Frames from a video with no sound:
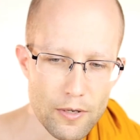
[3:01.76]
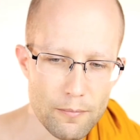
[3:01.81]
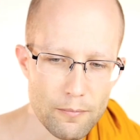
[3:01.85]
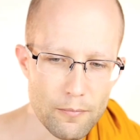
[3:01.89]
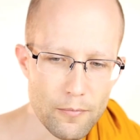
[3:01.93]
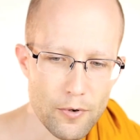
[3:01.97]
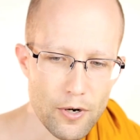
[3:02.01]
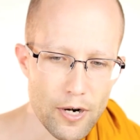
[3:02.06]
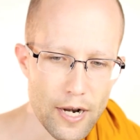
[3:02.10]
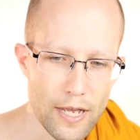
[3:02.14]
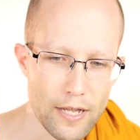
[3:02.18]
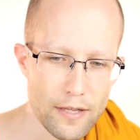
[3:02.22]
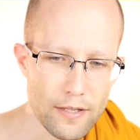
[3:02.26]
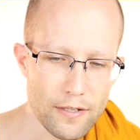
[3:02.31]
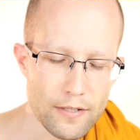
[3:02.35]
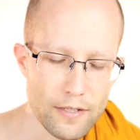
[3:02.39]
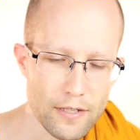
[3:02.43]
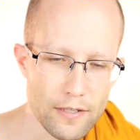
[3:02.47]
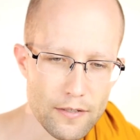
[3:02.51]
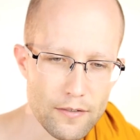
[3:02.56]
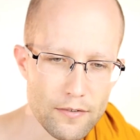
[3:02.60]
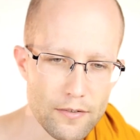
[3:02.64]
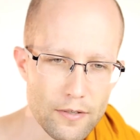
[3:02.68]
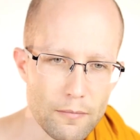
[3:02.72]

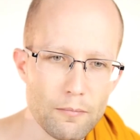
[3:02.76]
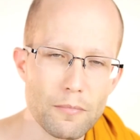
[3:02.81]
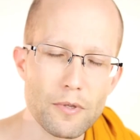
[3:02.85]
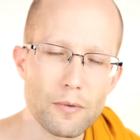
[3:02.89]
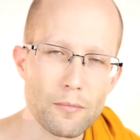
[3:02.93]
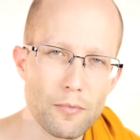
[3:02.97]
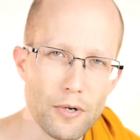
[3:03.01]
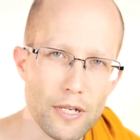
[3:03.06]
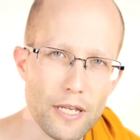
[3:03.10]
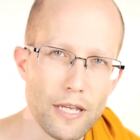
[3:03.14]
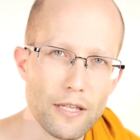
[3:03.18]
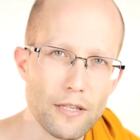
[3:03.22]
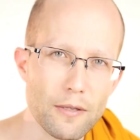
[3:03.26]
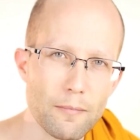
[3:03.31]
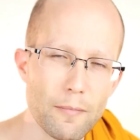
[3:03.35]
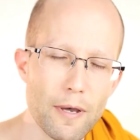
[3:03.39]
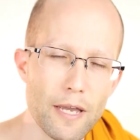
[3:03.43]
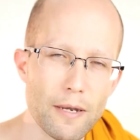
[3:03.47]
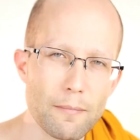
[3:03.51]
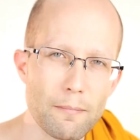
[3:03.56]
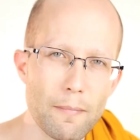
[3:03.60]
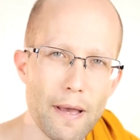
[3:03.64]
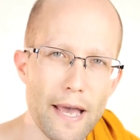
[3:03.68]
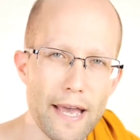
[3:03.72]
morality is simply bringing the
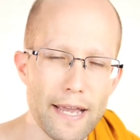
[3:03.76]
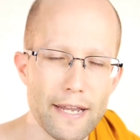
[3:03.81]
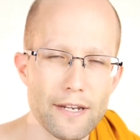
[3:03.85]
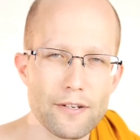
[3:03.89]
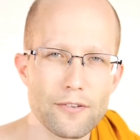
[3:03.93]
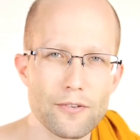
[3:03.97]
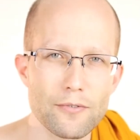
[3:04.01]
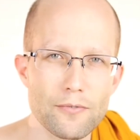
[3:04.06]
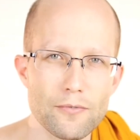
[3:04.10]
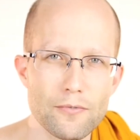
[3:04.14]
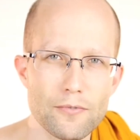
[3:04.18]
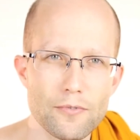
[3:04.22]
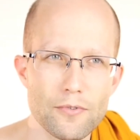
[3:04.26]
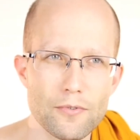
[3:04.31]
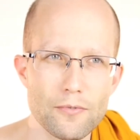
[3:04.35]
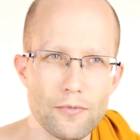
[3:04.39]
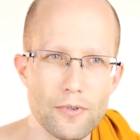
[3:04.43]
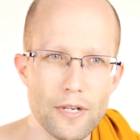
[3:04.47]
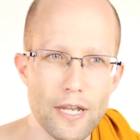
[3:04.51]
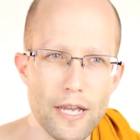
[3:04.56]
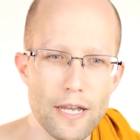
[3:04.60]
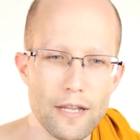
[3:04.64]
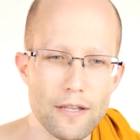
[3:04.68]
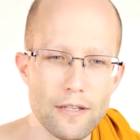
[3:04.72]
mind back to
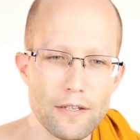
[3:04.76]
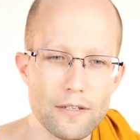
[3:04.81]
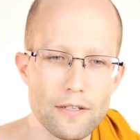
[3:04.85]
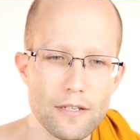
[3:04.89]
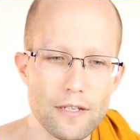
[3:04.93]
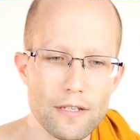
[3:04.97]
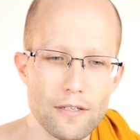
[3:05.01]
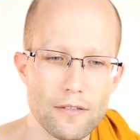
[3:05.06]
reality.